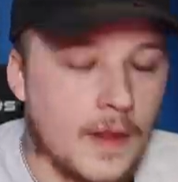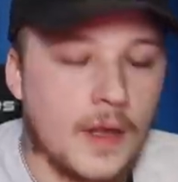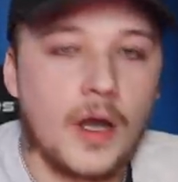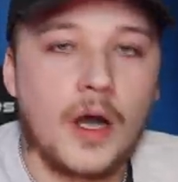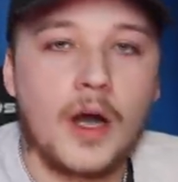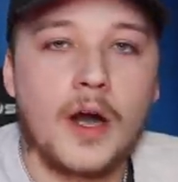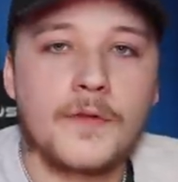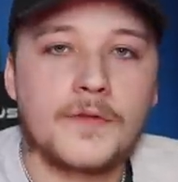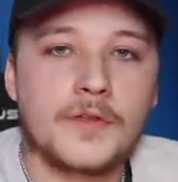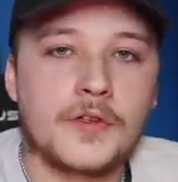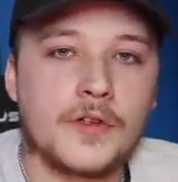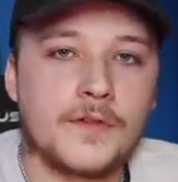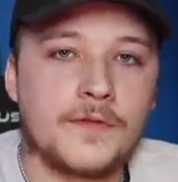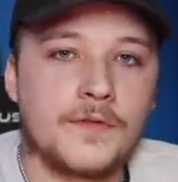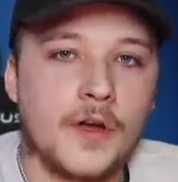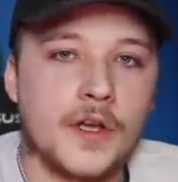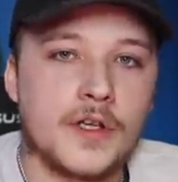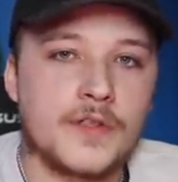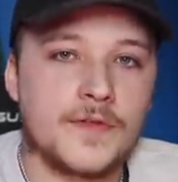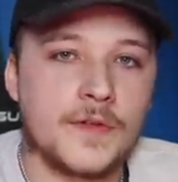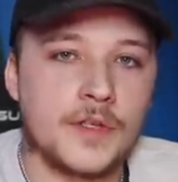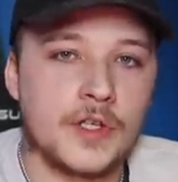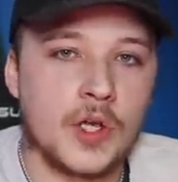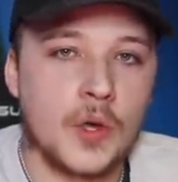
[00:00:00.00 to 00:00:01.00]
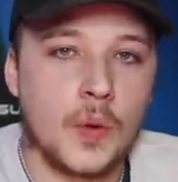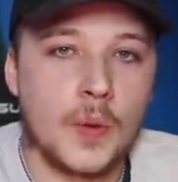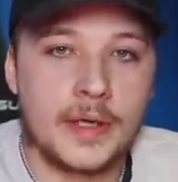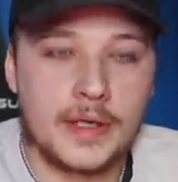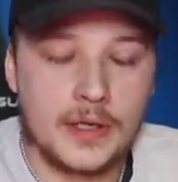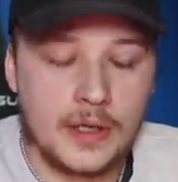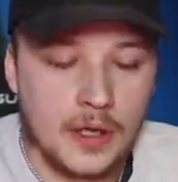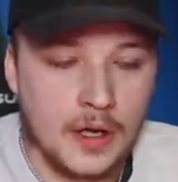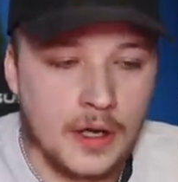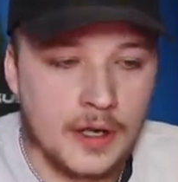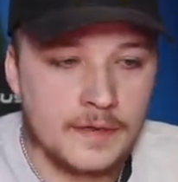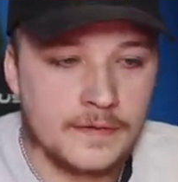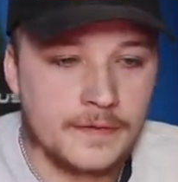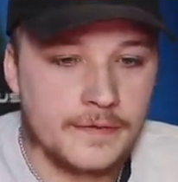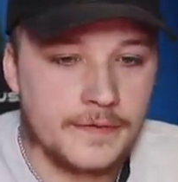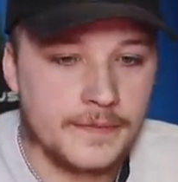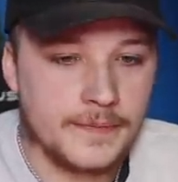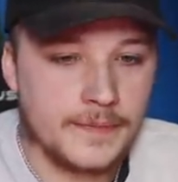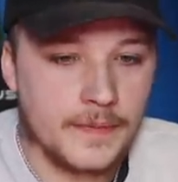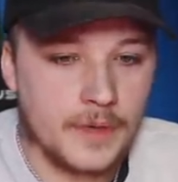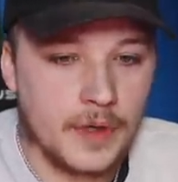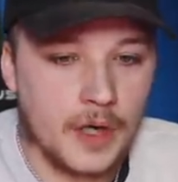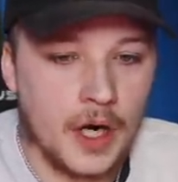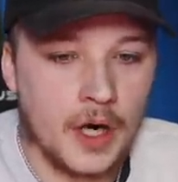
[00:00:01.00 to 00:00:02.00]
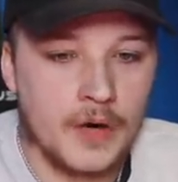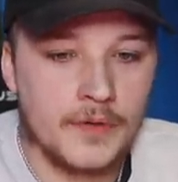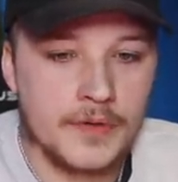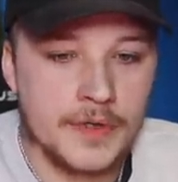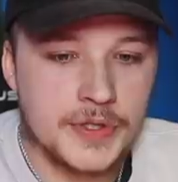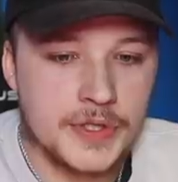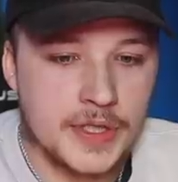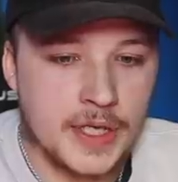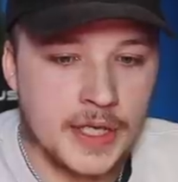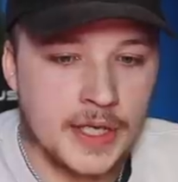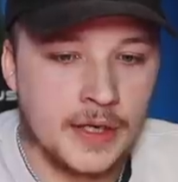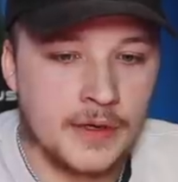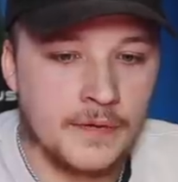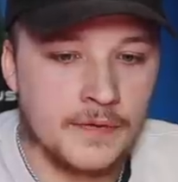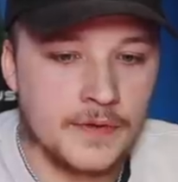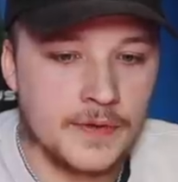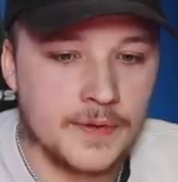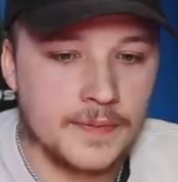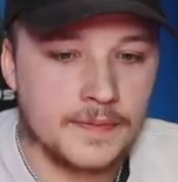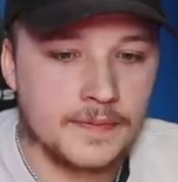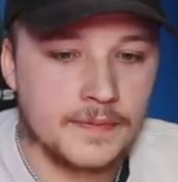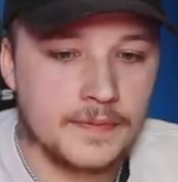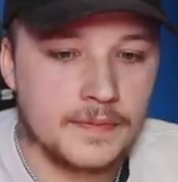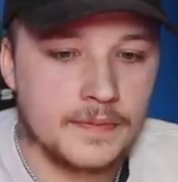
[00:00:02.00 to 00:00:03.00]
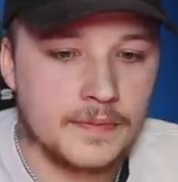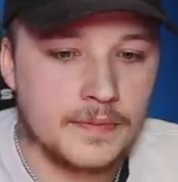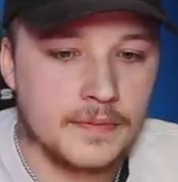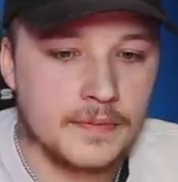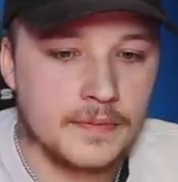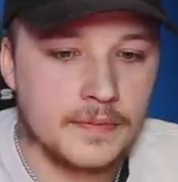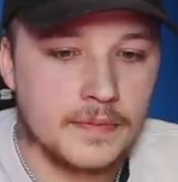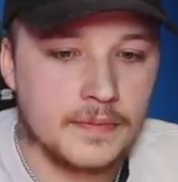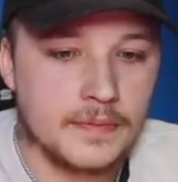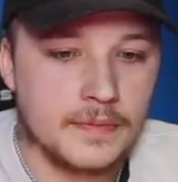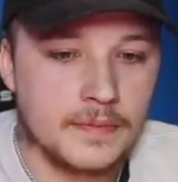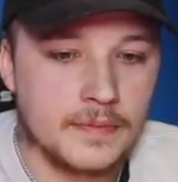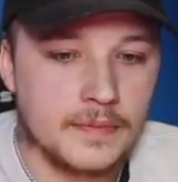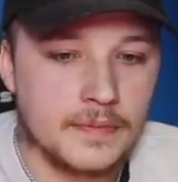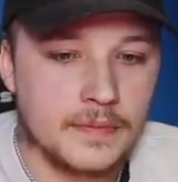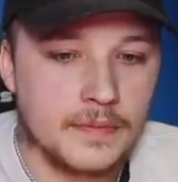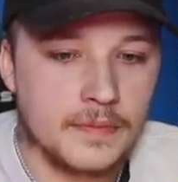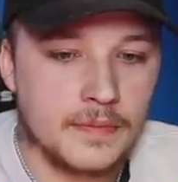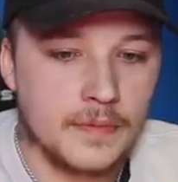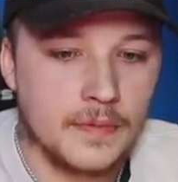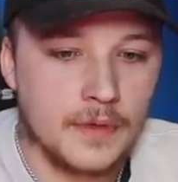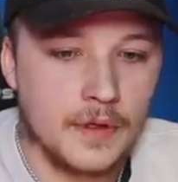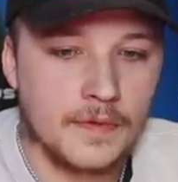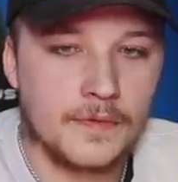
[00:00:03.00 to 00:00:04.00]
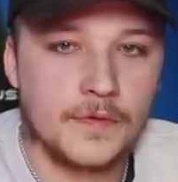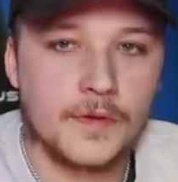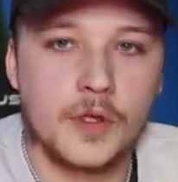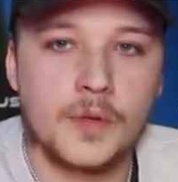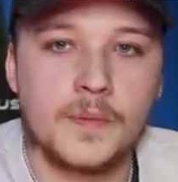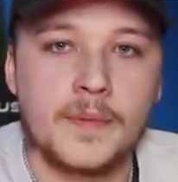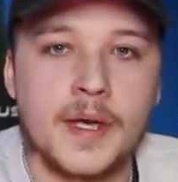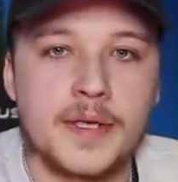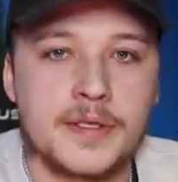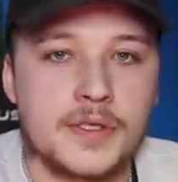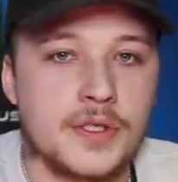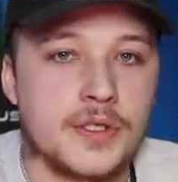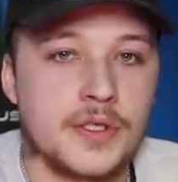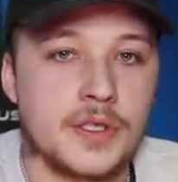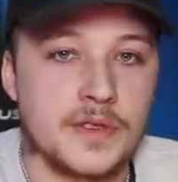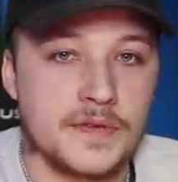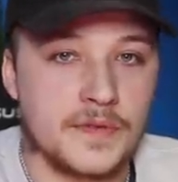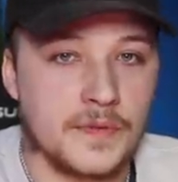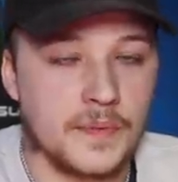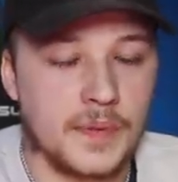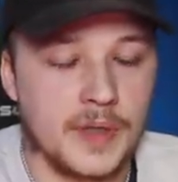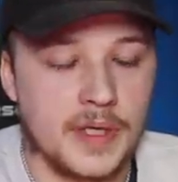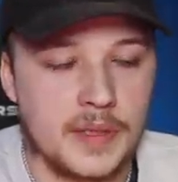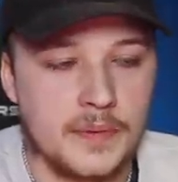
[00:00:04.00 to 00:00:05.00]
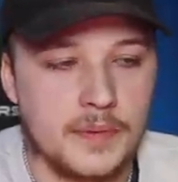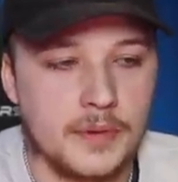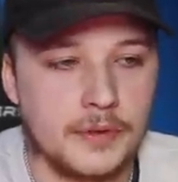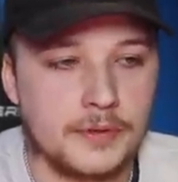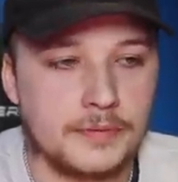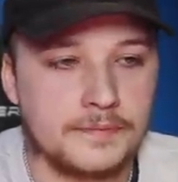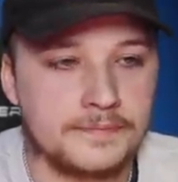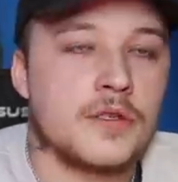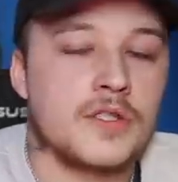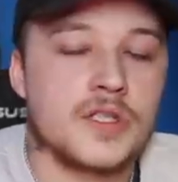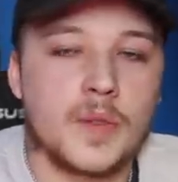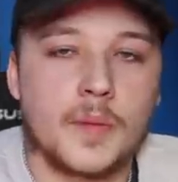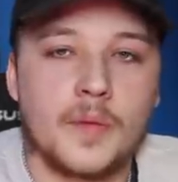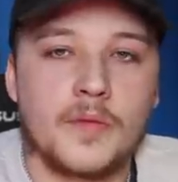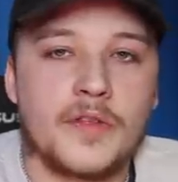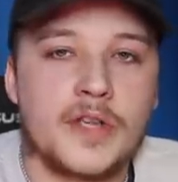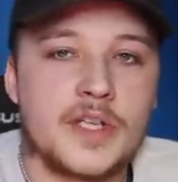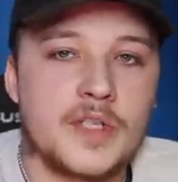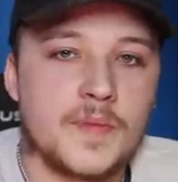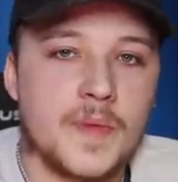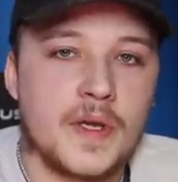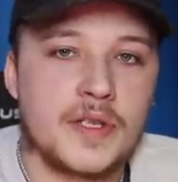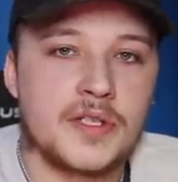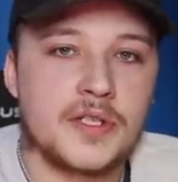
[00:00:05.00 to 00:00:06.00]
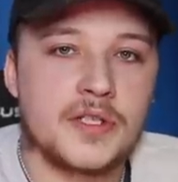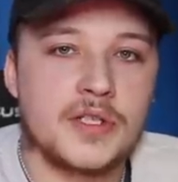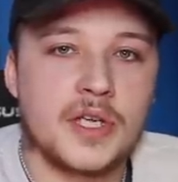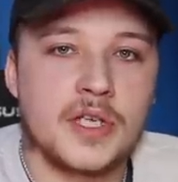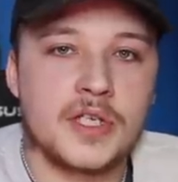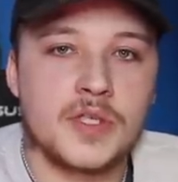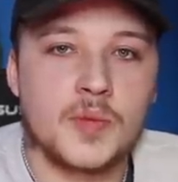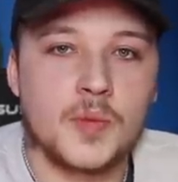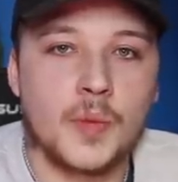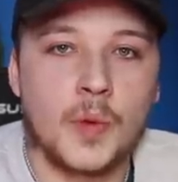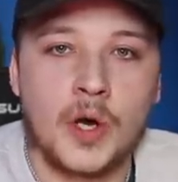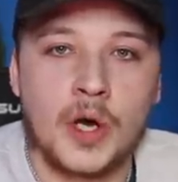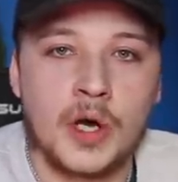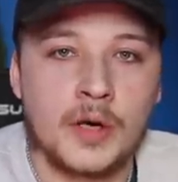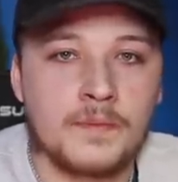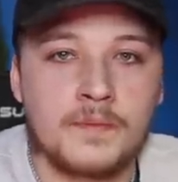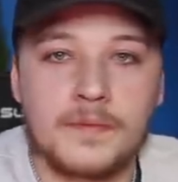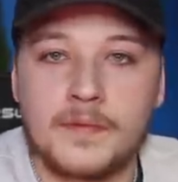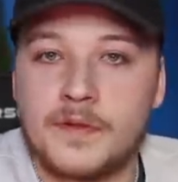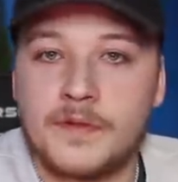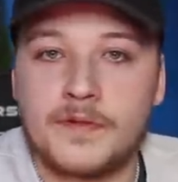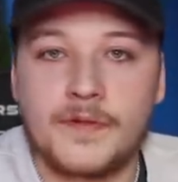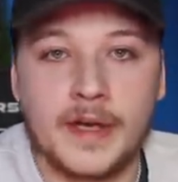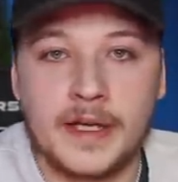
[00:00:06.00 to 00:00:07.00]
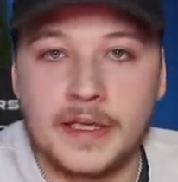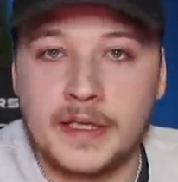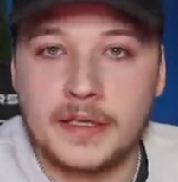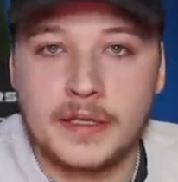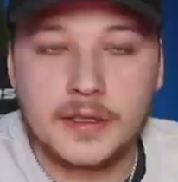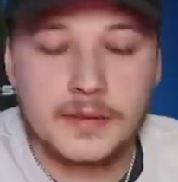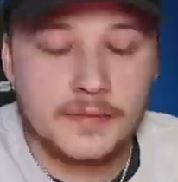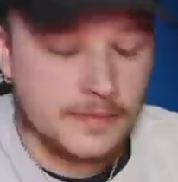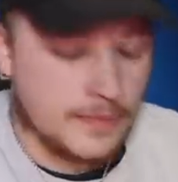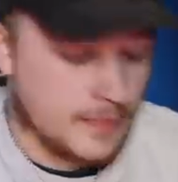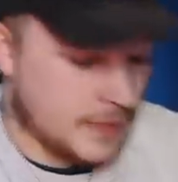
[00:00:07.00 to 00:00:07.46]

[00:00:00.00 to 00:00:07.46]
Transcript: After the first video went live, I received a few messages from people. Some of these messages were fake.